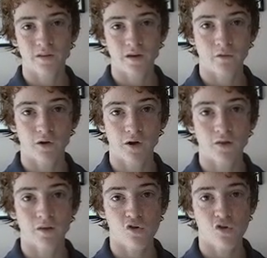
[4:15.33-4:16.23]
next
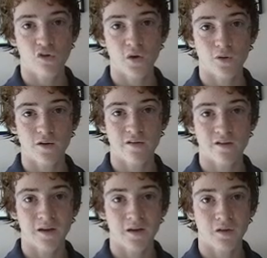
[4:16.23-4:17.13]
fight to just see where he
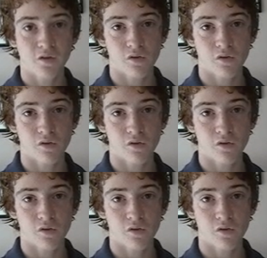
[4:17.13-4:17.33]
stands.